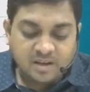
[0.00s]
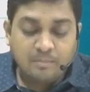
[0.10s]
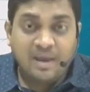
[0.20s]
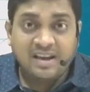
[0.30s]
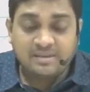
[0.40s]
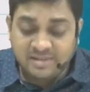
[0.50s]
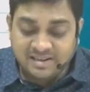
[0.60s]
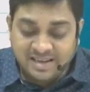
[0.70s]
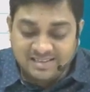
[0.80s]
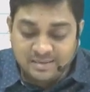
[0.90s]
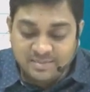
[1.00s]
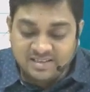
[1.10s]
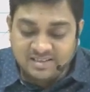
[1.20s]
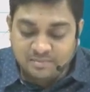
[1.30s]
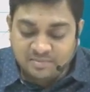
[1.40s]
Management
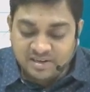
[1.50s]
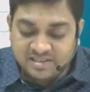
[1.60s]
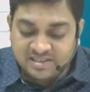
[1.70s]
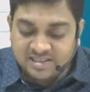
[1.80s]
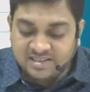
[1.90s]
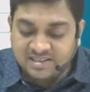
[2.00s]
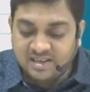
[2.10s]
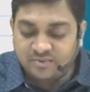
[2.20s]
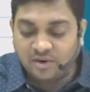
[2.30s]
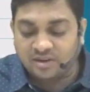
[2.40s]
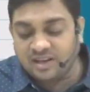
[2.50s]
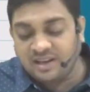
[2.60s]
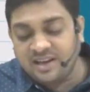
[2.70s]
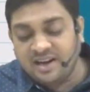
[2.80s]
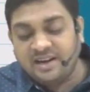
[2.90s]
estimates the purchase and sale for the
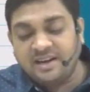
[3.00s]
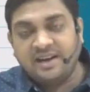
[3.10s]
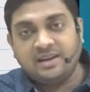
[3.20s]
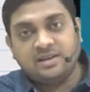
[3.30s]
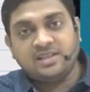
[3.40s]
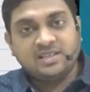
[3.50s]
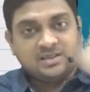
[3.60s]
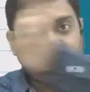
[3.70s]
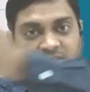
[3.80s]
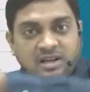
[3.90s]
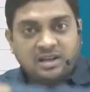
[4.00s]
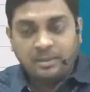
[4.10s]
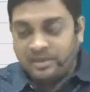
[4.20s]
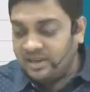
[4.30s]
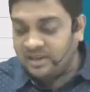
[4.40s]
year end date. This is for the
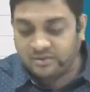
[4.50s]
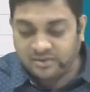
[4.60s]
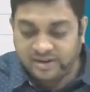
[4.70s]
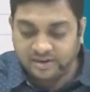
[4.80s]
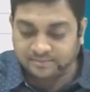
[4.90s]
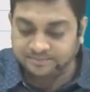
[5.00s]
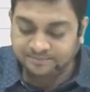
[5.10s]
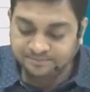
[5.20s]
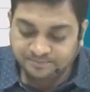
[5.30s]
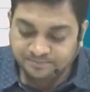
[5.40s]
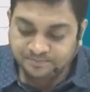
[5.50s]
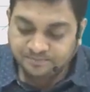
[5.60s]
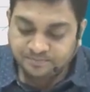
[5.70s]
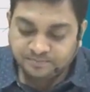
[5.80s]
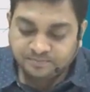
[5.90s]
coming year, right?
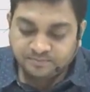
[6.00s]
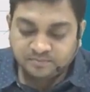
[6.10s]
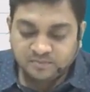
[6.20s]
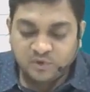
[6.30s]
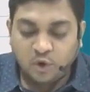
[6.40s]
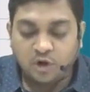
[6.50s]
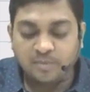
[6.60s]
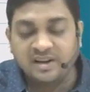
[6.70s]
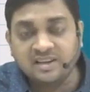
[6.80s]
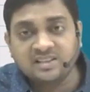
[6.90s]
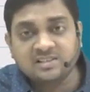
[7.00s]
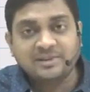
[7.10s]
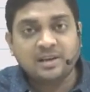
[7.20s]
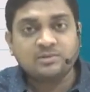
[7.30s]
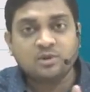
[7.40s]
So automatically this
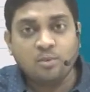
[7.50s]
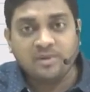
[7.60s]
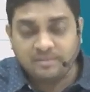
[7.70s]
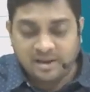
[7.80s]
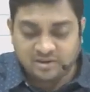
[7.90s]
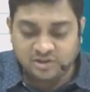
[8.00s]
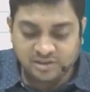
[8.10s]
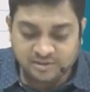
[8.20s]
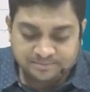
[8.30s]
becomes the opening balance sheet.